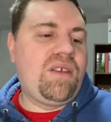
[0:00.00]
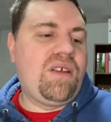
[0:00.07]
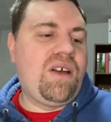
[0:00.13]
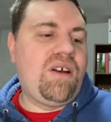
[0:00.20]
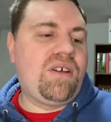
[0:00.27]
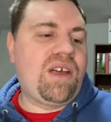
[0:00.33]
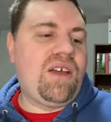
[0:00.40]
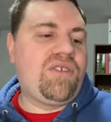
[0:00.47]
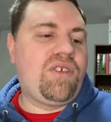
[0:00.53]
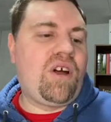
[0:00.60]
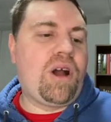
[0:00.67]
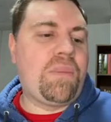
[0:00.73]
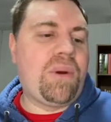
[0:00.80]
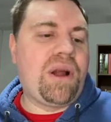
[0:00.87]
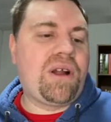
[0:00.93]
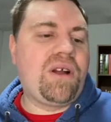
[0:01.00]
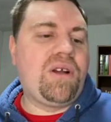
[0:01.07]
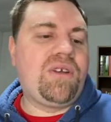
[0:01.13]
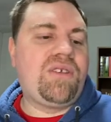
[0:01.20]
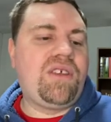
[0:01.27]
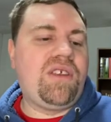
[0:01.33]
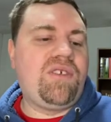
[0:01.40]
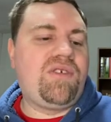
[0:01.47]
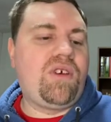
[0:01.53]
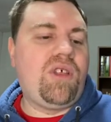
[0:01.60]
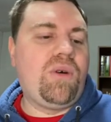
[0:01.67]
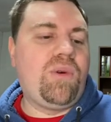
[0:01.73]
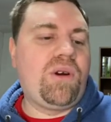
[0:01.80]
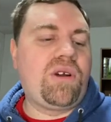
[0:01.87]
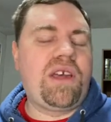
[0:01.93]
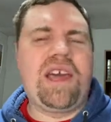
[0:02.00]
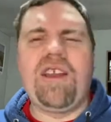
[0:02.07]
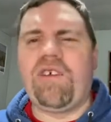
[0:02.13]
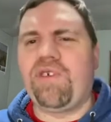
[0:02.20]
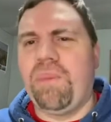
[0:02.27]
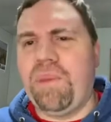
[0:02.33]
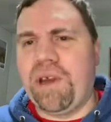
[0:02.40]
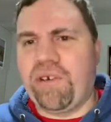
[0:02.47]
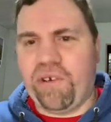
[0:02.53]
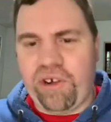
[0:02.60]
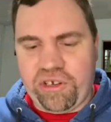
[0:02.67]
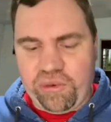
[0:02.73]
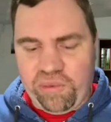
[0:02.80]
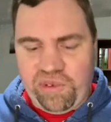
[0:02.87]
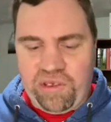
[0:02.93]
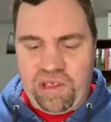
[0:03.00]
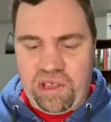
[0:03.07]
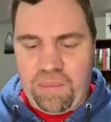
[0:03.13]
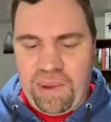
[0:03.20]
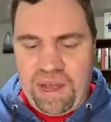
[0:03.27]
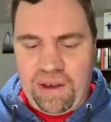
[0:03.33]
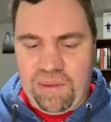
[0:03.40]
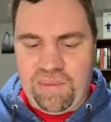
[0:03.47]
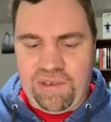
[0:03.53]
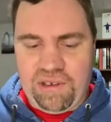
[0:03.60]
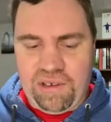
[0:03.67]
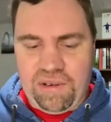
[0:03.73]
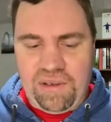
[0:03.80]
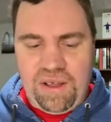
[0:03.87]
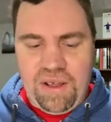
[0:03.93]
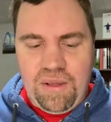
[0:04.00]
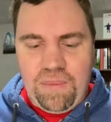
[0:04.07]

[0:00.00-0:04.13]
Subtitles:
okay, so Heartbreakers and his solo work, and also Mudcrutch, which is another band he was in.